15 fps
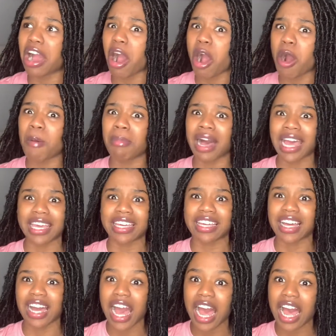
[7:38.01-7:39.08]
oh my
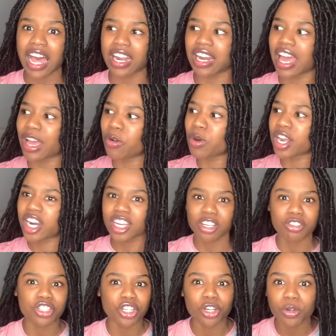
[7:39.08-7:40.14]
God, like, what are
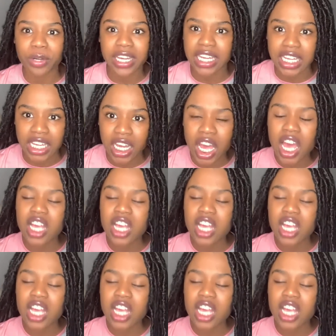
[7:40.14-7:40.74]
you doing?